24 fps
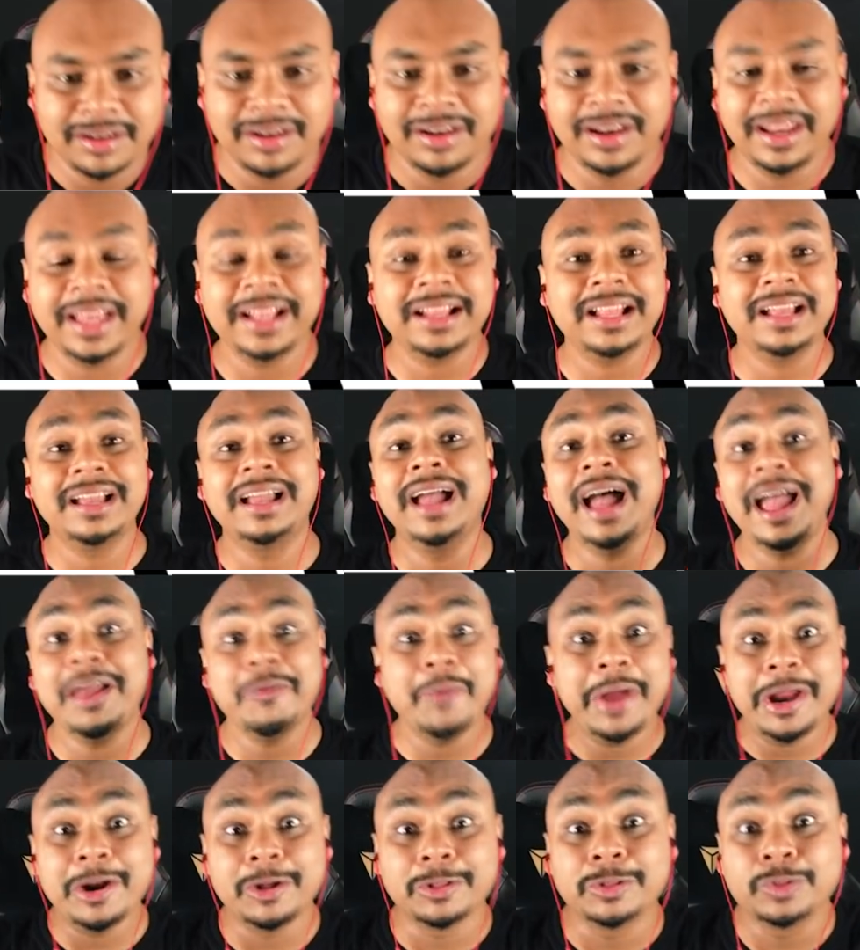Like the guy went
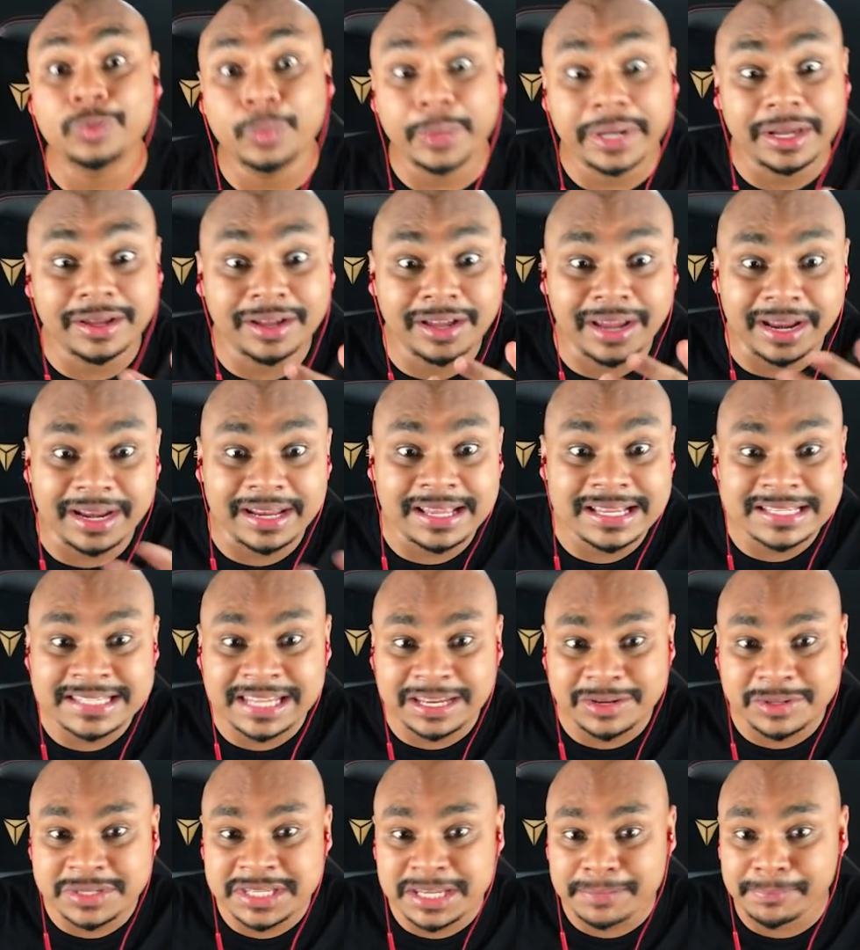on Twitter and he said, you
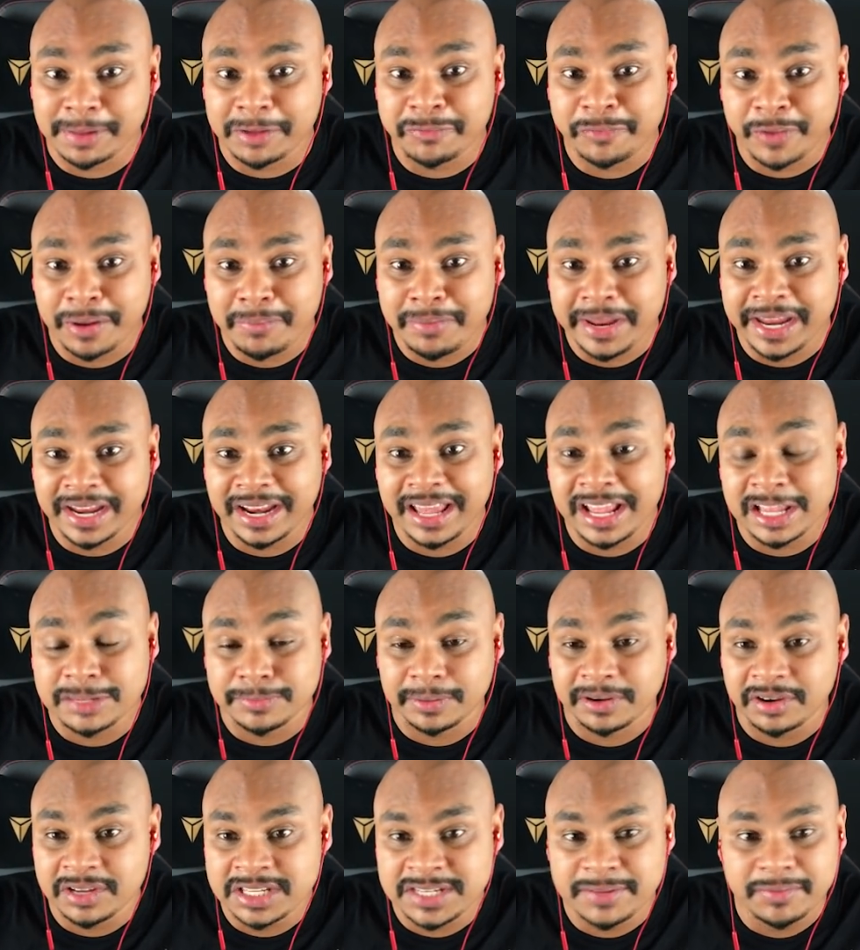see, my family and I has been
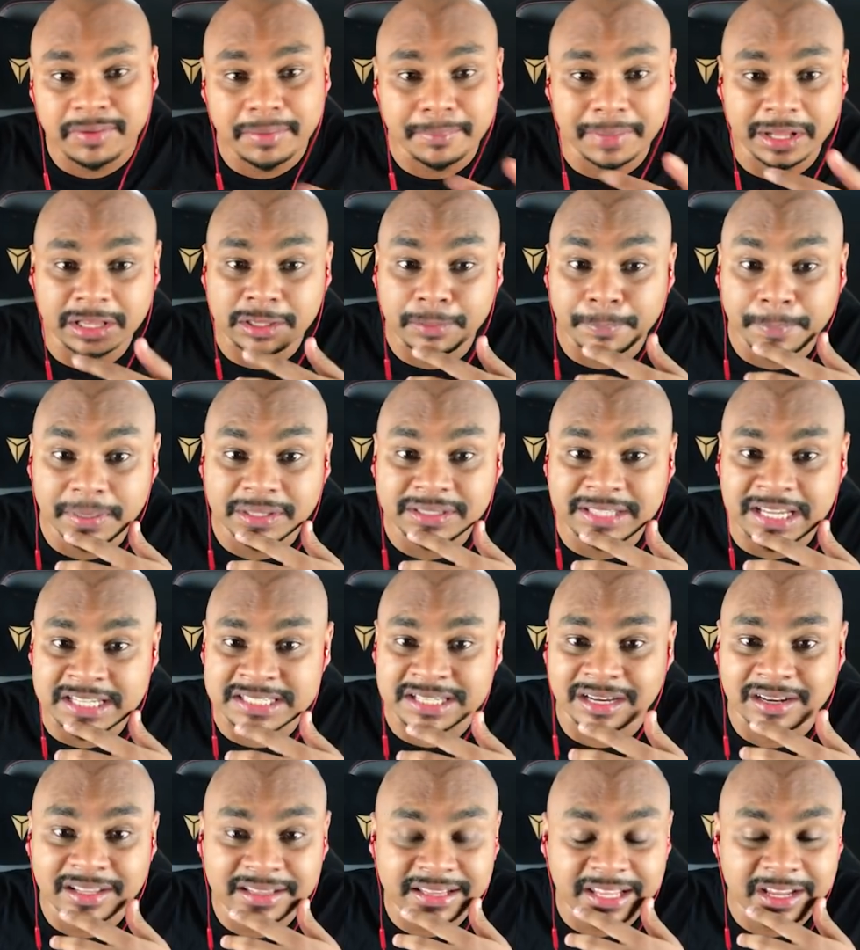receiving multiple texts
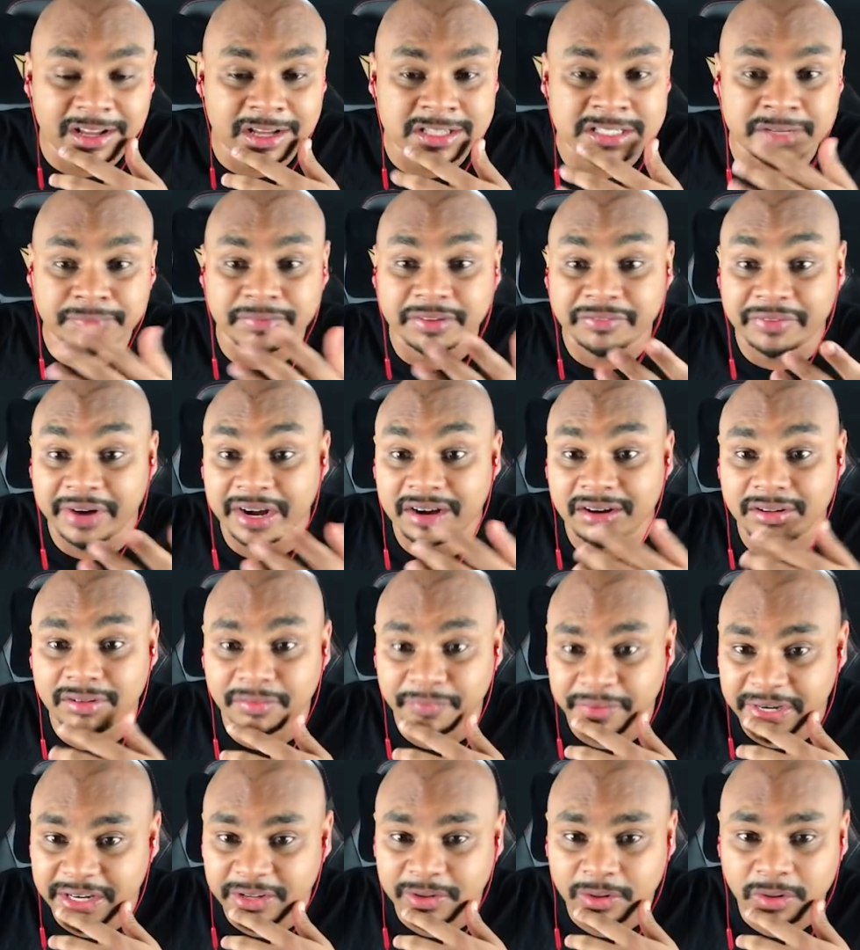alerting us of the viral
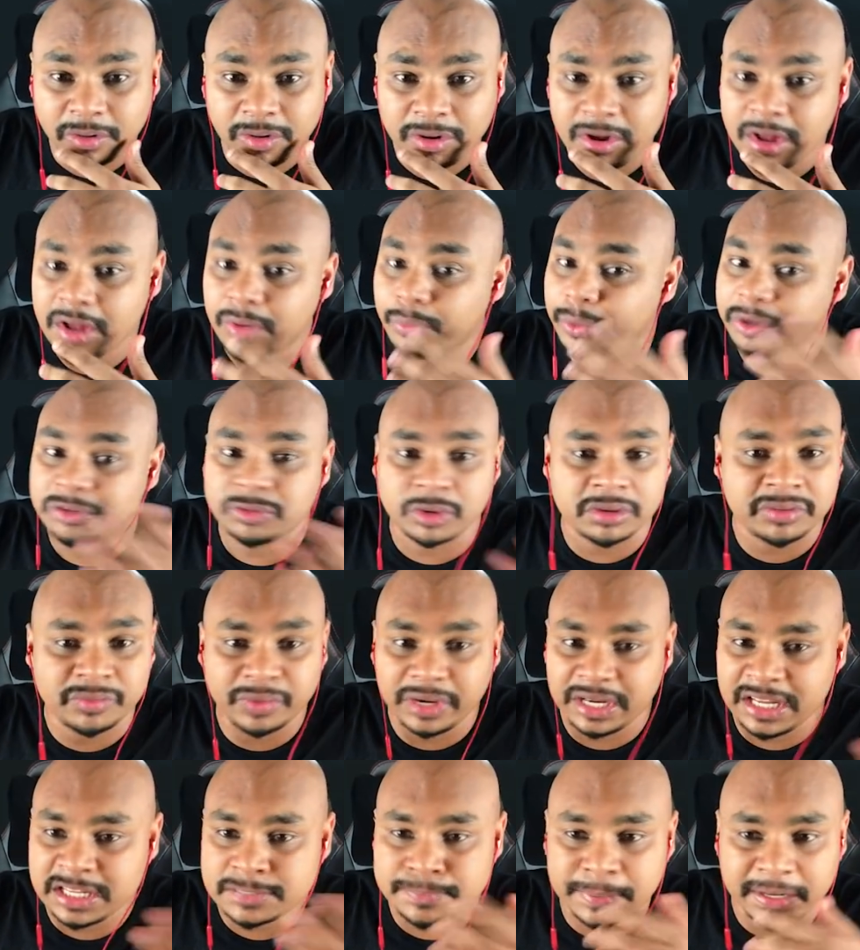video which was
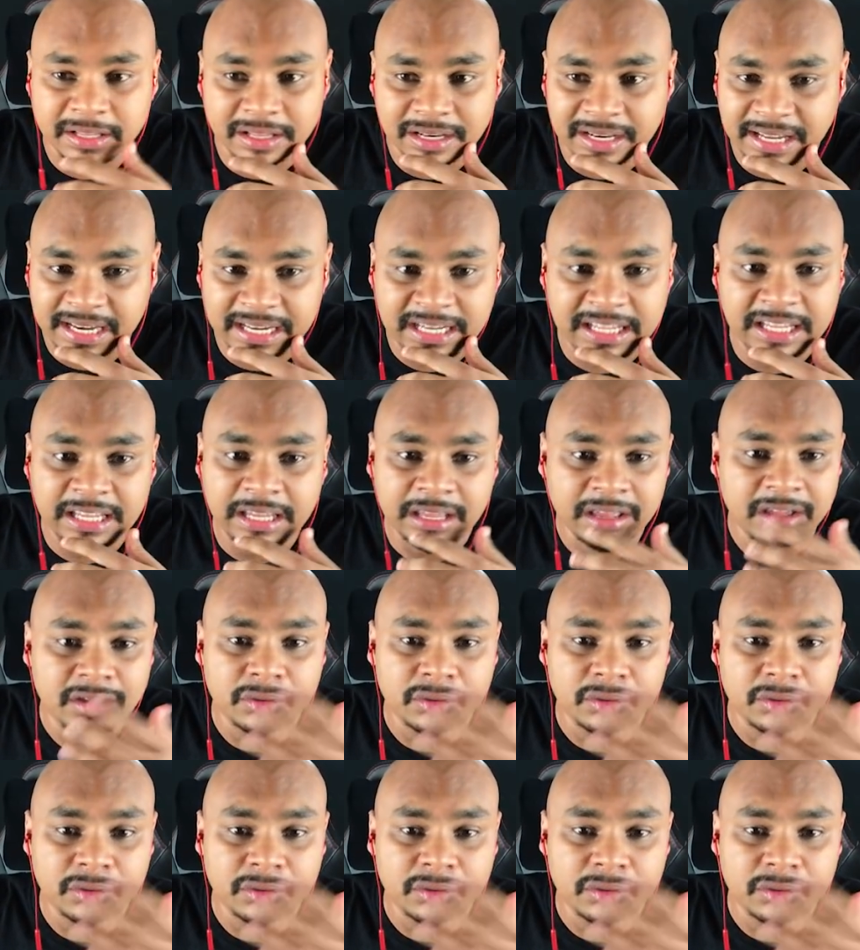released by the lady.